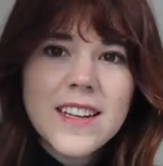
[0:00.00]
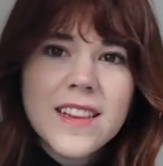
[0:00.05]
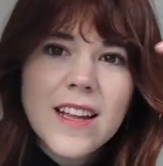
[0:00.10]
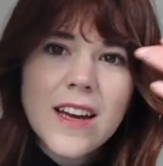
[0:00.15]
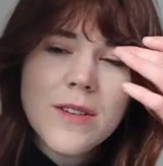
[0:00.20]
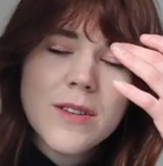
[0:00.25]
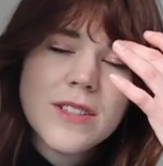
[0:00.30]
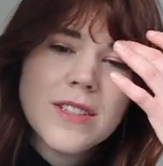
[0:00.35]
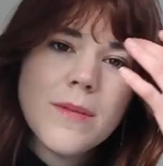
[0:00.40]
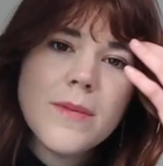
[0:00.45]

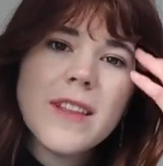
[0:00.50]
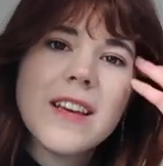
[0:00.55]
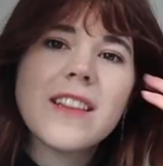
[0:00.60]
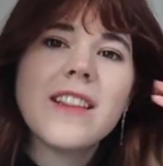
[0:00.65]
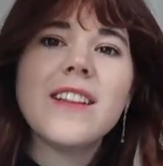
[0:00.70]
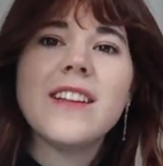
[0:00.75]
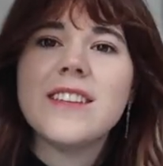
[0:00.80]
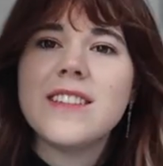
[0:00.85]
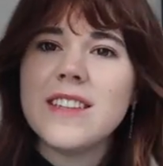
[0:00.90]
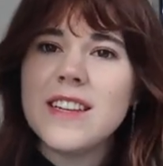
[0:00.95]
There were some like
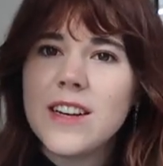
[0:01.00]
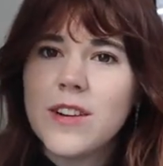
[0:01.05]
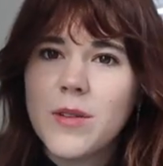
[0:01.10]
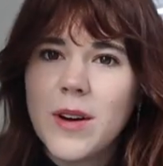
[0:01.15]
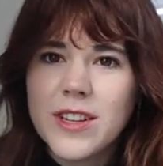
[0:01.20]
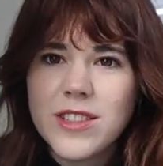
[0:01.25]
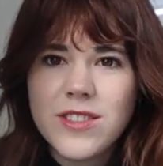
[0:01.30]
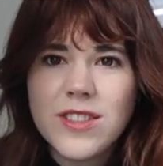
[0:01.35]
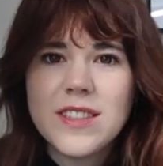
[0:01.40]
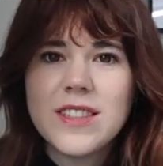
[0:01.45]
the listening
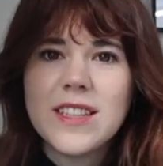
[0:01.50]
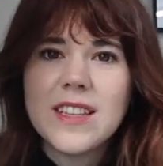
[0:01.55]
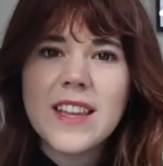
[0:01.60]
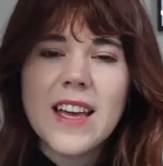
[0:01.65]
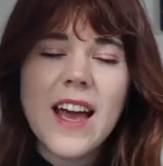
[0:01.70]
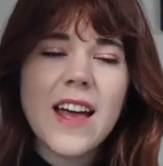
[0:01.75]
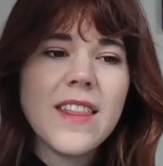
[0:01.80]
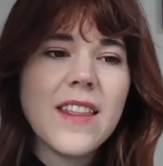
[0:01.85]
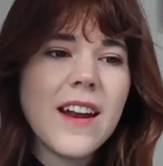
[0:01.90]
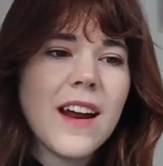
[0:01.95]
questions at
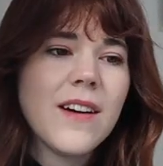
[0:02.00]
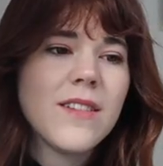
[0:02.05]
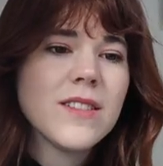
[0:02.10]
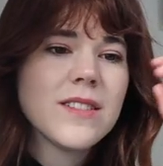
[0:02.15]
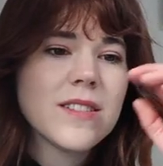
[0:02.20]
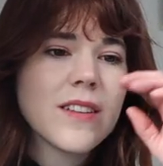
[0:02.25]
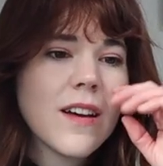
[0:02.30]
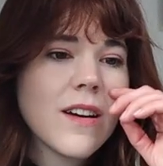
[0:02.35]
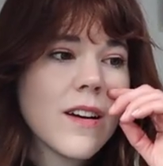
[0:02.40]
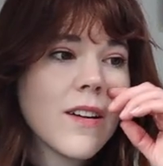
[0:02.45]
the end that I
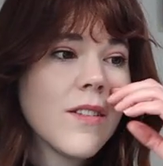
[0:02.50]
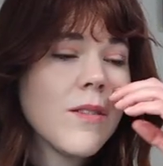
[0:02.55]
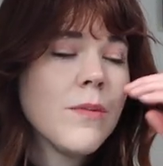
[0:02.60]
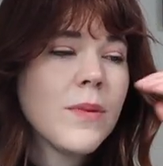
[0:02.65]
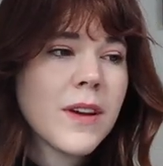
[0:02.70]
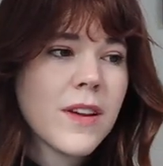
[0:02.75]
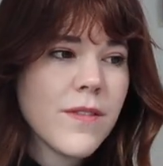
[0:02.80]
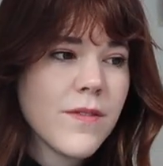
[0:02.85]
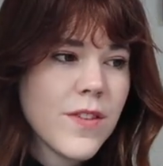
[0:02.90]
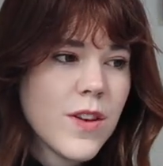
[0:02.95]
was a
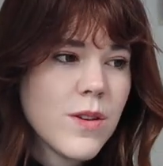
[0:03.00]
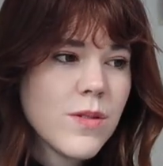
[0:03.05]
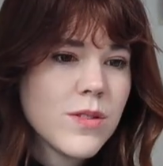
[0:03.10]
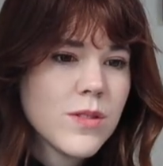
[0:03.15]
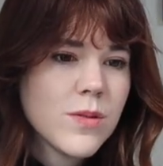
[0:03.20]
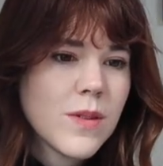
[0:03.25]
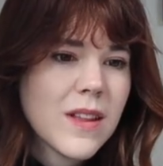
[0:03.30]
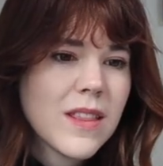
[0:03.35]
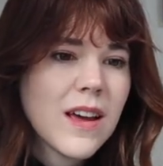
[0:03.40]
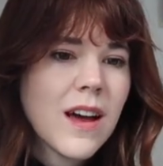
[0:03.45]
bit
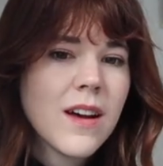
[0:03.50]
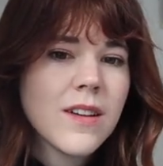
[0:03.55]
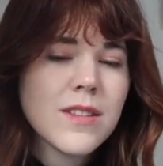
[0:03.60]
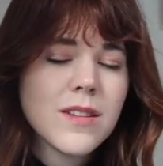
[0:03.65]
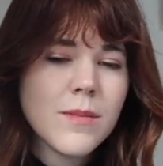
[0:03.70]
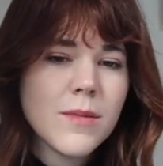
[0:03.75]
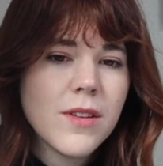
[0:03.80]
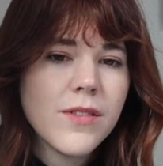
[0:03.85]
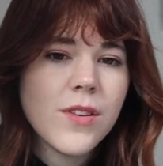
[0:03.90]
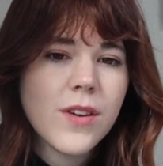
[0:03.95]
confused with.
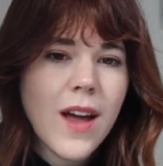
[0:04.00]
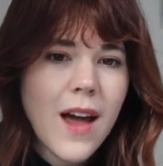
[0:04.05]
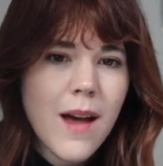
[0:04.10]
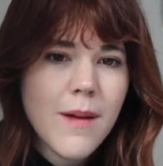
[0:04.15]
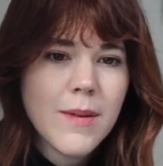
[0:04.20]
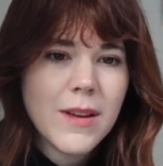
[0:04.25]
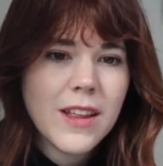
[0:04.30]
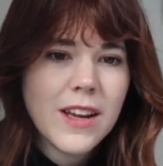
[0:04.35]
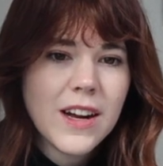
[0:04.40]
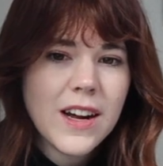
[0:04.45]
Some of the
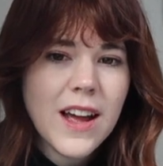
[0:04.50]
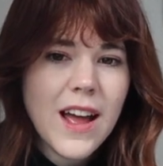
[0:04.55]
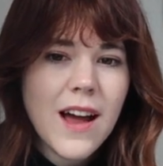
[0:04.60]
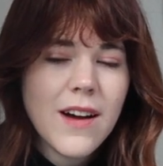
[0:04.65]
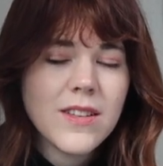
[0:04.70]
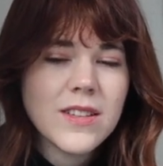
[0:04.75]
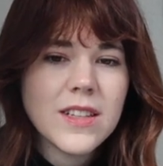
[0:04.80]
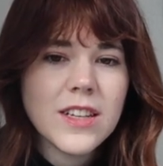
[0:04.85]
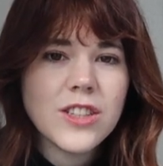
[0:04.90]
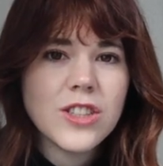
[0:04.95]
vocabulary
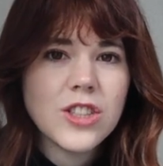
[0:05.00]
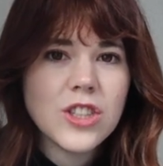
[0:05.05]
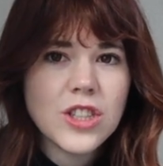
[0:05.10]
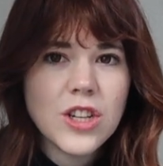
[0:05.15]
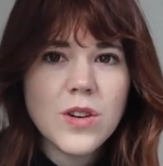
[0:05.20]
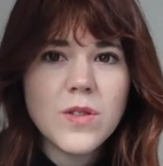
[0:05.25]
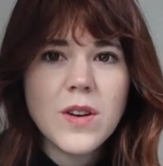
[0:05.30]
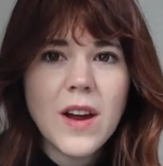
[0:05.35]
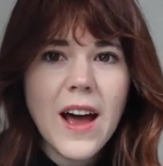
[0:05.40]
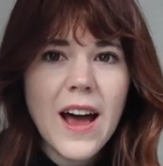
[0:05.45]
I was like,
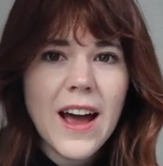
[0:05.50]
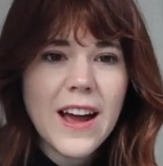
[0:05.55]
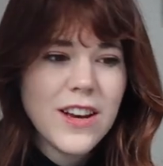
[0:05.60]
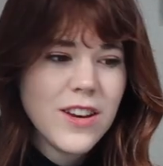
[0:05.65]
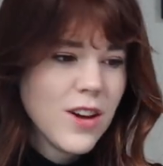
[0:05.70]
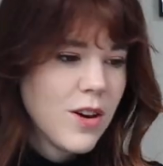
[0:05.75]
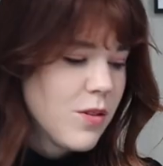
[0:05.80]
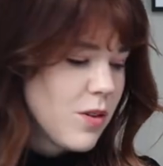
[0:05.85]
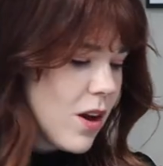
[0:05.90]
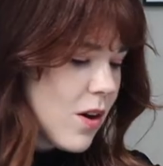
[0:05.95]
shoot, I
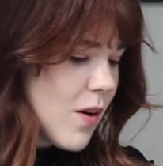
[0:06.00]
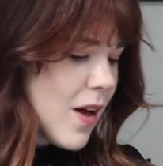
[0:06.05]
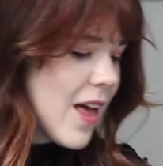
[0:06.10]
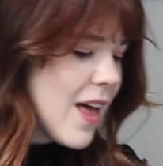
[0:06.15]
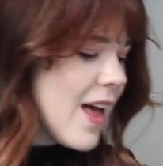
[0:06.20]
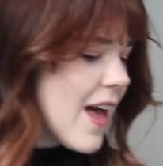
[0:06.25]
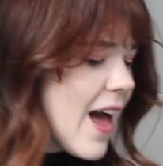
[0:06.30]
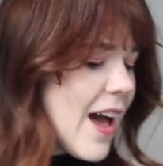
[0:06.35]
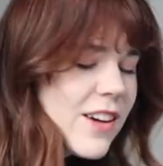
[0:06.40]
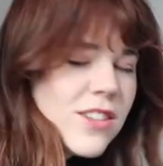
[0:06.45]
don't know.
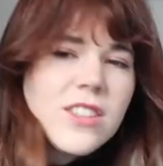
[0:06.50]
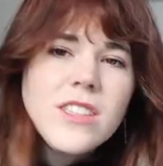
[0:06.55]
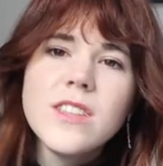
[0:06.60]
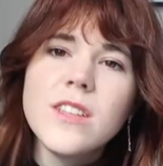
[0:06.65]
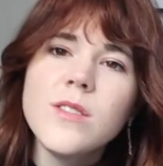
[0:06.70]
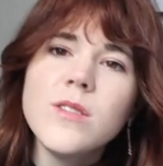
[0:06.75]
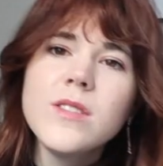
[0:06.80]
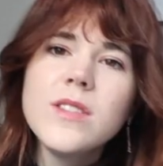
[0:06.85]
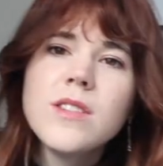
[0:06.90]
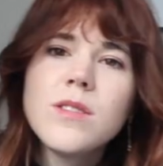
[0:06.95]
Actually,
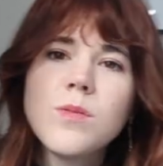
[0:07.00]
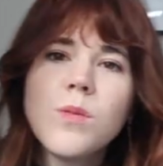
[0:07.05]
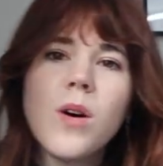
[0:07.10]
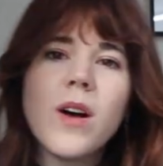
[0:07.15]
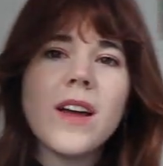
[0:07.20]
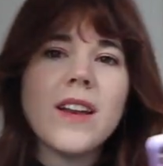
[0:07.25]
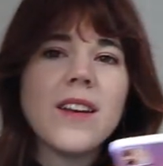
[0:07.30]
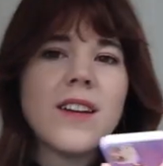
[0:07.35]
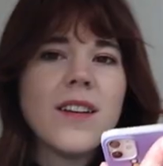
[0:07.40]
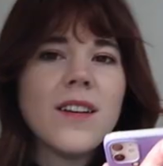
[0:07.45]
there was this
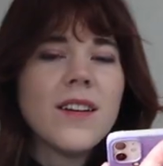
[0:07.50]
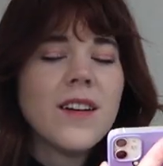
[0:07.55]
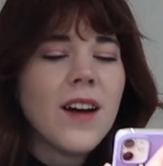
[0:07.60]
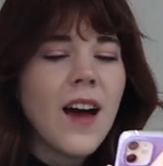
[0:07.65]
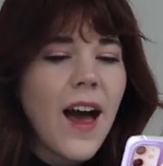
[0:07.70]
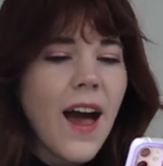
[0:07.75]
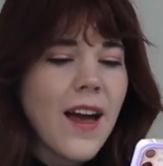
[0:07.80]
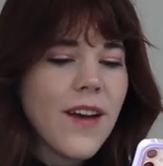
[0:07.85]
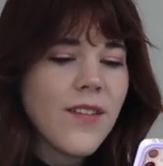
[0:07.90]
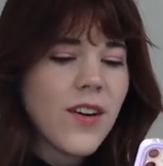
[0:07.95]
one
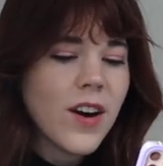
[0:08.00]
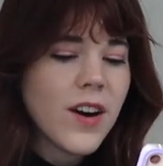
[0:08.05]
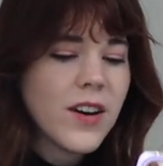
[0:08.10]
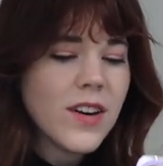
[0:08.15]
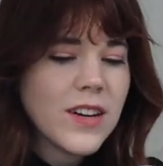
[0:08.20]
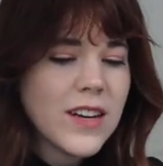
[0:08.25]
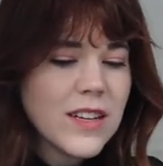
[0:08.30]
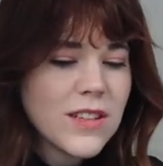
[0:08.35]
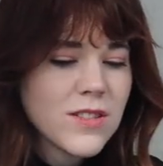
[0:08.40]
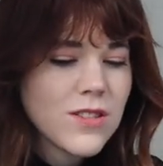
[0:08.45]
I've
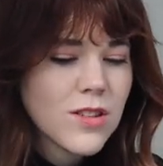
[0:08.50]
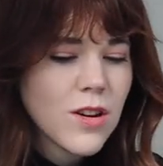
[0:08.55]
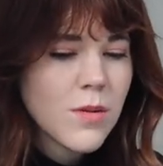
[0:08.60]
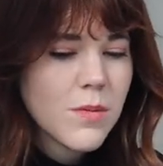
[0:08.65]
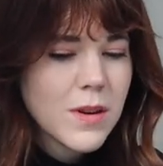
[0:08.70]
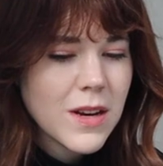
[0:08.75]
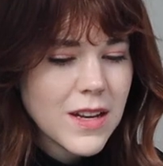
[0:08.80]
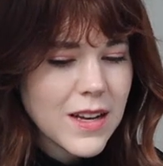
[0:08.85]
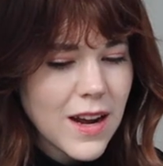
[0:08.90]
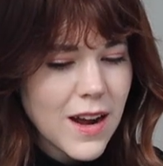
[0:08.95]
heard it so
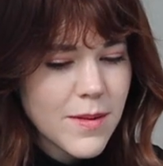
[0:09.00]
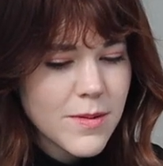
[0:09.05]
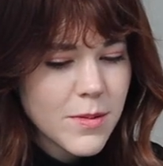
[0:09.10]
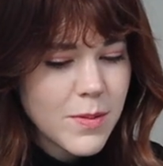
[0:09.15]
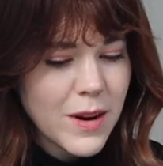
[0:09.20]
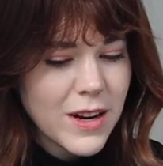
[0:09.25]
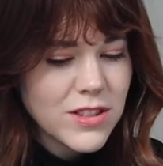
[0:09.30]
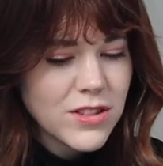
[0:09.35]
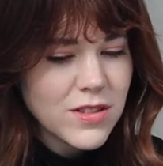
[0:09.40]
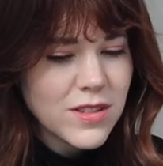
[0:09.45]
many times,
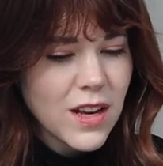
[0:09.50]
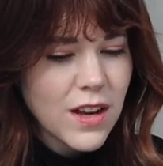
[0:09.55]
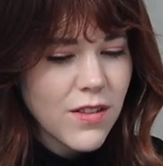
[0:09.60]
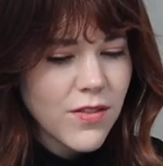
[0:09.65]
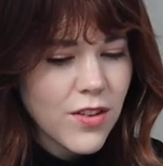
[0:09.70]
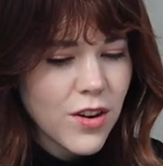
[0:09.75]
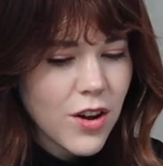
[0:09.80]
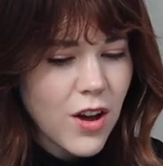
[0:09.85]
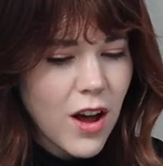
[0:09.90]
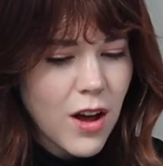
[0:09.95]
but I just like
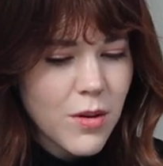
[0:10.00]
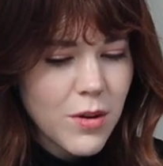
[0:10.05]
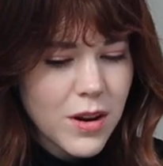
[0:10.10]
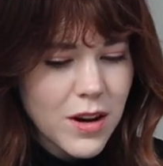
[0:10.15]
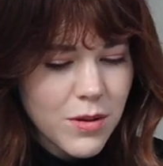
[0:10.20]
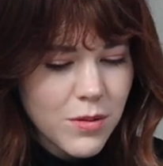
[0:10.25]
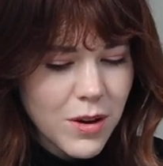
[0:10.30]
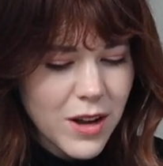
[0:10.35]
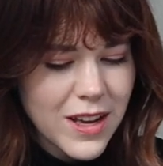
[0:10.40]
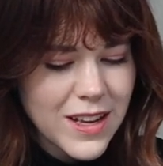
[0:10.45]
forgot what
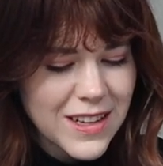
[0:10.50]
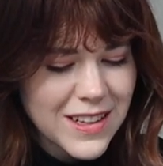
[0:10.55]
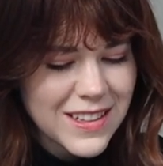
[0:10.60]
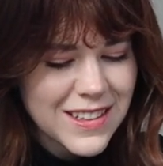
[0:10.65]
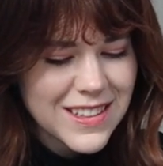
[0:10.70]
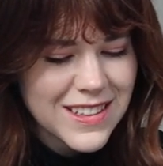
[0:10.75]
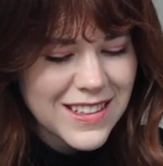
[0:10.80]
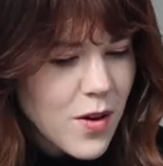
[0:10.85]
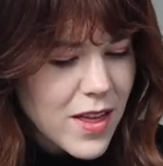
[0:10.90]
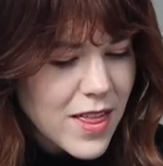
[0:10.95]
it was.
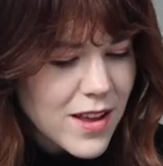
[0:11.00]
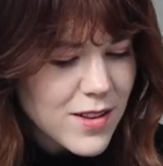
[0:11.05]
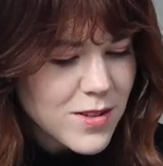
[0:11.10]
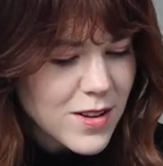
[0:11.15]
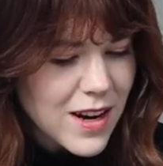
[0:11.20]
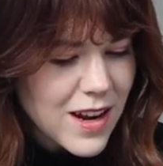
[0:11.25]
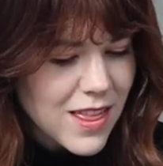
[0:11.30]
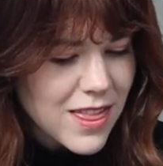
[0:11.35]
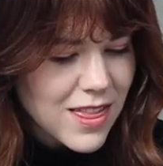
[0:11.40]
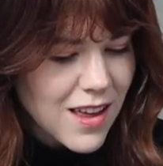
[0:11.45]
Okay, that's
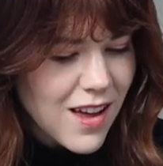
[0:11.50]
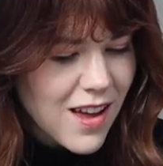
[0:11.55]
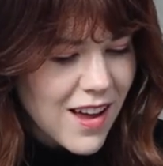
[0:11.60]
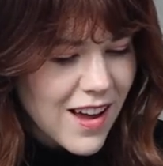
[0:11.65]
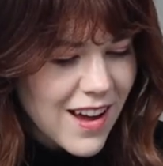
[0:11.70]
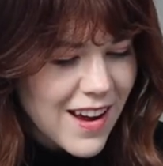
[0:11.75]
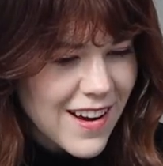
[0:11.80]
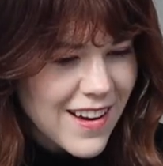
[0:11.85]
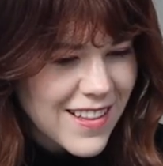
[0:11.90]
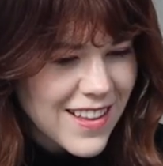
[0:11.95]
what I
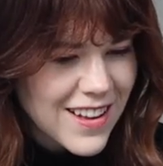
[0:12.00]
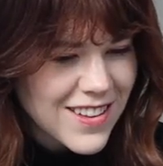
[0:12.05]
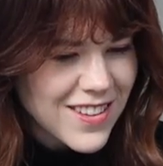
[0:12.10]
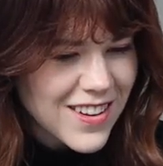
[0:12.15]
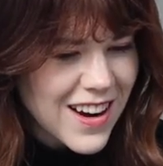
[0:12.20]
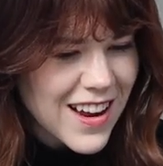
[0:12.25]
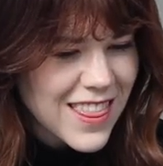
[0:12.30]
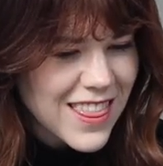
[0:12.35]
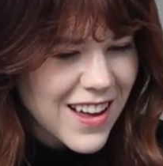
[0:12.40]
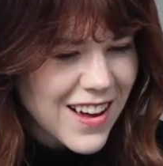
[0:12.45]
thought. That's
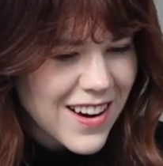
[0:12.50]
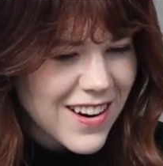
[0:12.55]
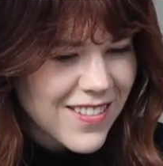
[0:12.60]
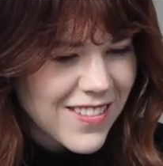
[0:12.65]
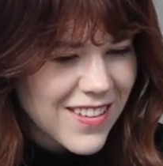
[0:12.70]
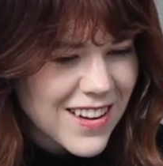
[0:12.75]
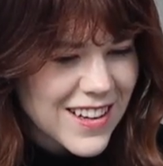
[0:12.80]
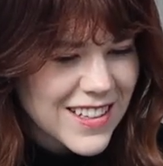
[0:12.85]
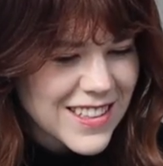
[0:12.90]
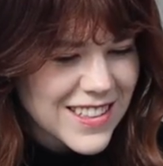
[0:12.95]
what I thought it
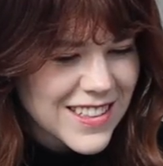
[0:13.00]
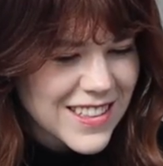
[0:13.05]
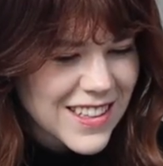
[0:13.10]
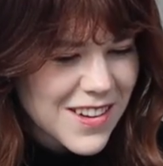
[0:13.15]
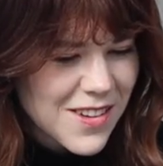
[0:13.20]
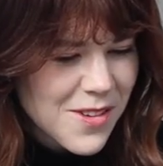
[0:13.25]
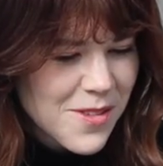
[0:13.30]
was.